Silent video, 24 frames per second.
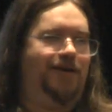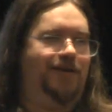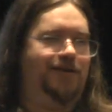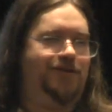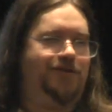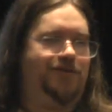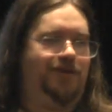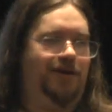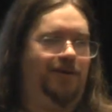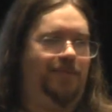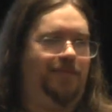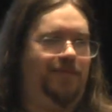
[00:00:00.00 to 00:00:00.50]

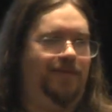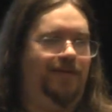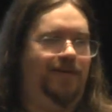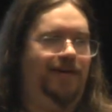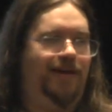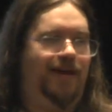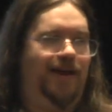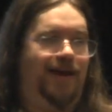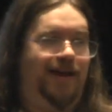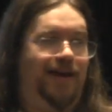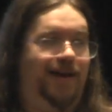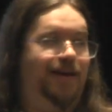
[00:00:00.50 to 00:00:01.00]
script
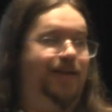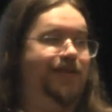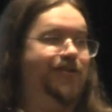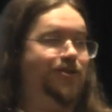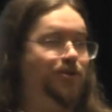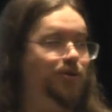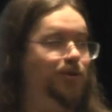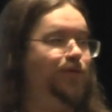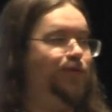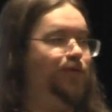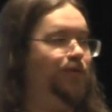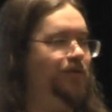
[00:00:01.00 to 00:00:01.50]
and it is
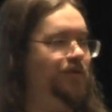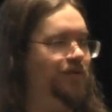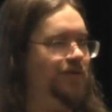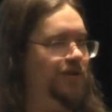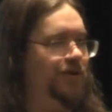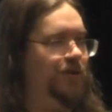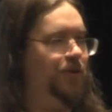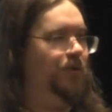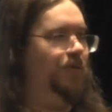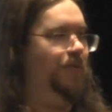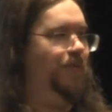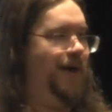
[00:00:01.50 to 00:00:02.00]
useful to
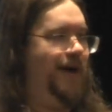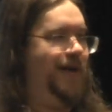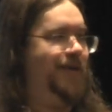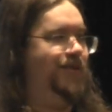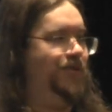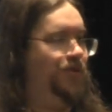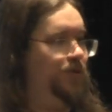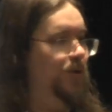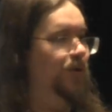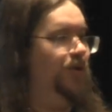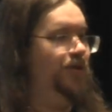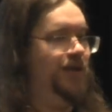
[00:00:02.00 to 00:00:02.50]
you and
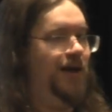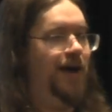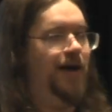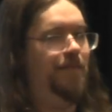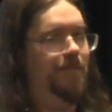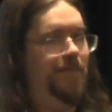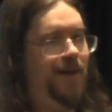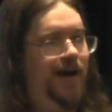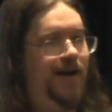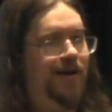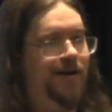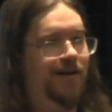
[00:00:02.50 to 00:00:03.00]
makes your
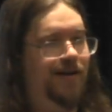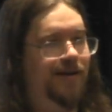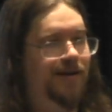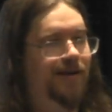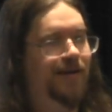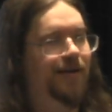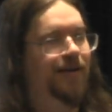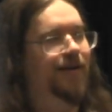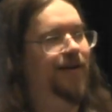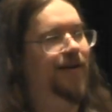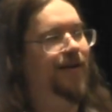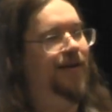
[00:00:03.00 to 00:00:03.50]
job better
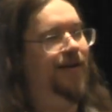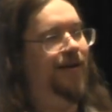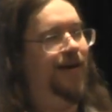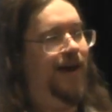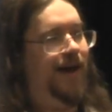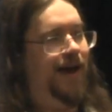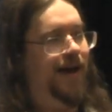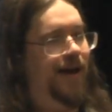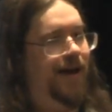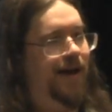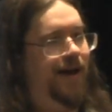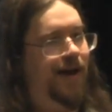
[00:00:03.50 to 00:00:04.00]

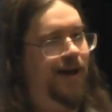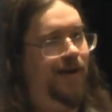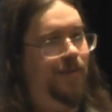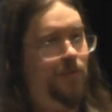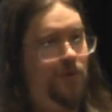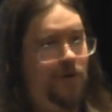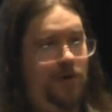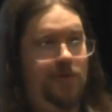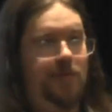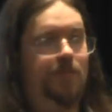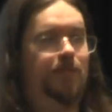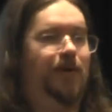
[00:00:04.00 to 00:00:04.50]
and
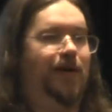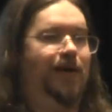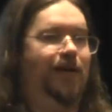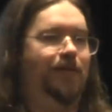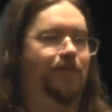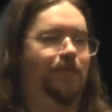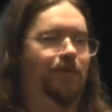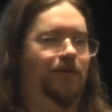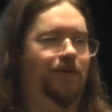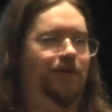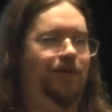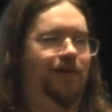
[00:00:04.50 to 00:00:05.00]
more
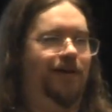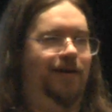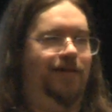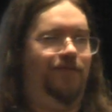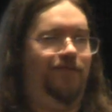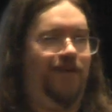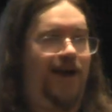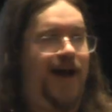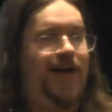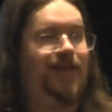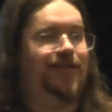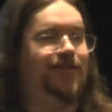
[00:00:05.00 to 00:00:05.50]
repeatable
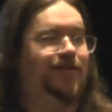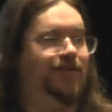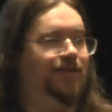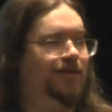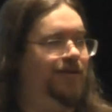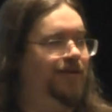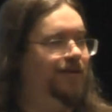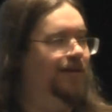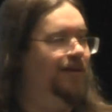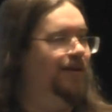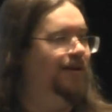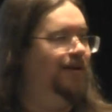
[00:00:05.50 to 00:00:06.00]
and
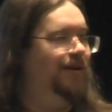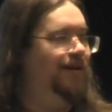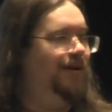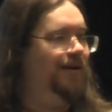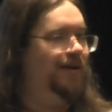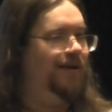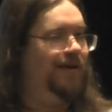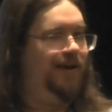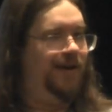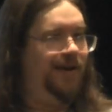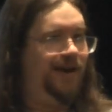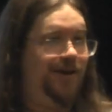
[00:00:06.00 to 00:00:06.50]
faster,
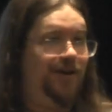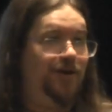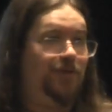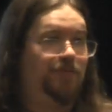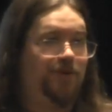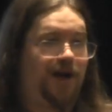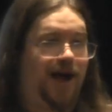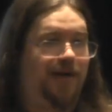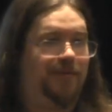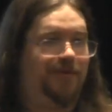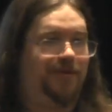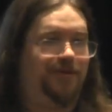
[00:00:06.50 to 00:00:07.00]
it'll
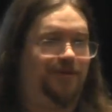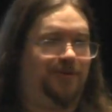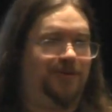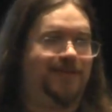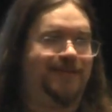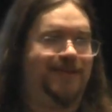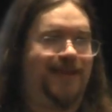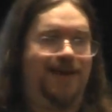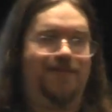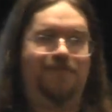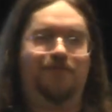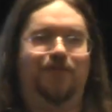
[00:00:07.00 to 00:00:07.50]
probably do the
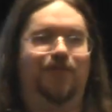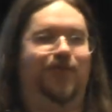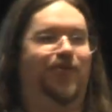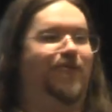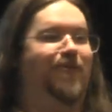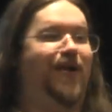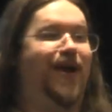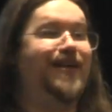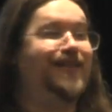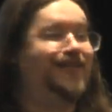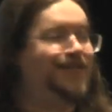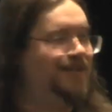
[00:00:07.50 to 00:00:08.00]
same for the
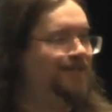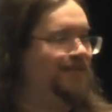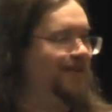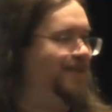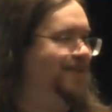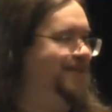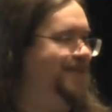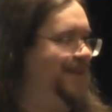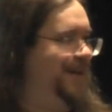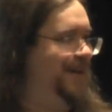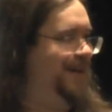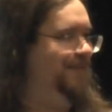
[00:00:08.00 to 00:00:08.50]
rest of
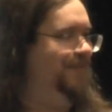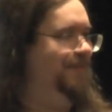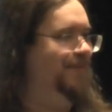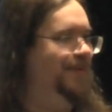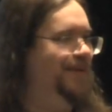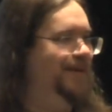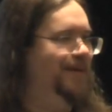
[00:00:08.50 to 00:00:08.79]
your team.